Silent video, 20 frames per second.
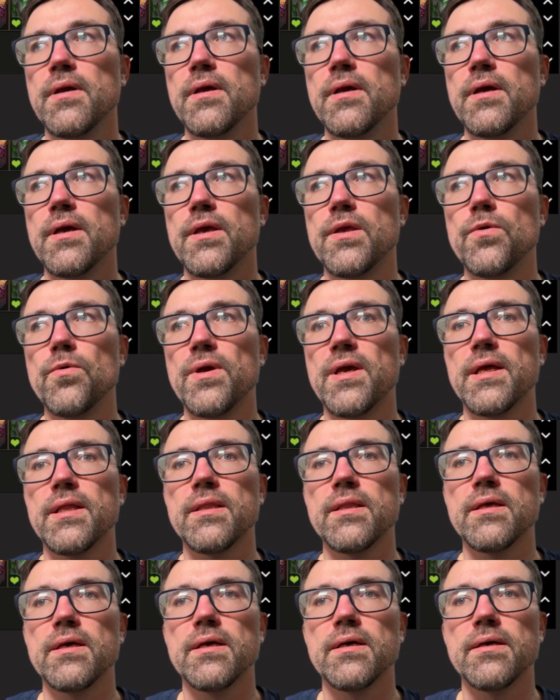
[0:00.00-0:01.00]
You can
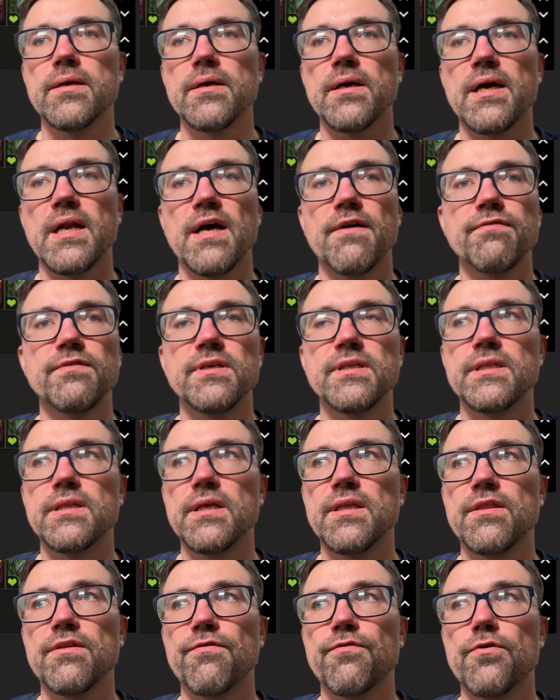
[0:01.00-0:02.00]
craft it in
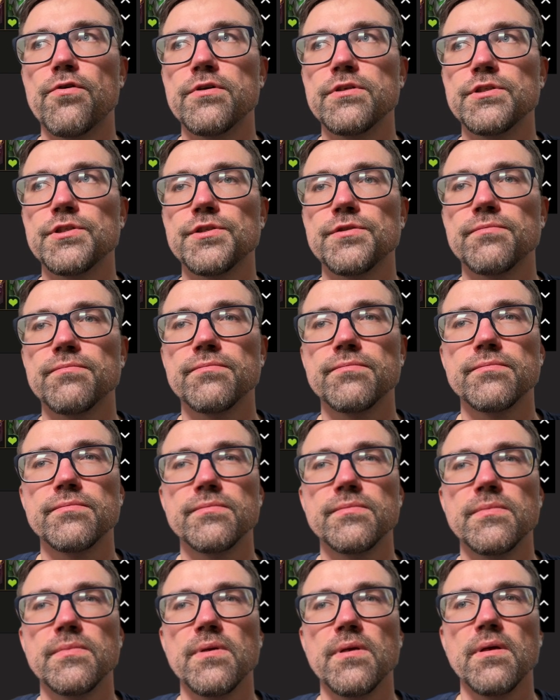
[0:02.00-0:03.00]
the Forge.
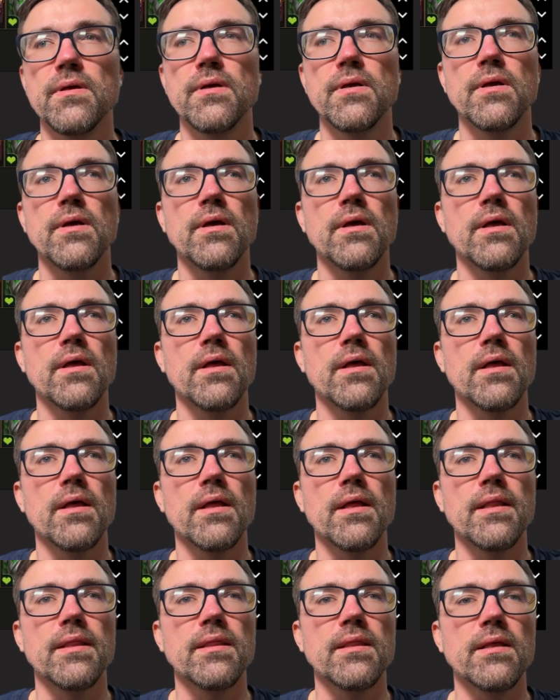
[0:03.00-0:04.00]

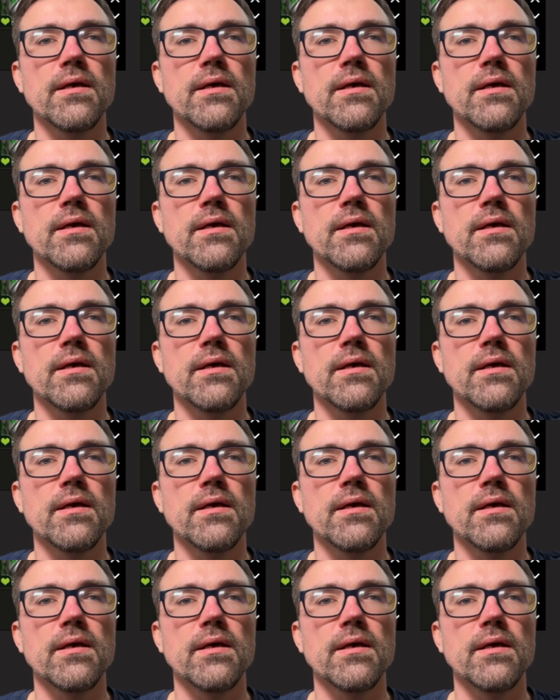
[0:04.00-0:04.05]
And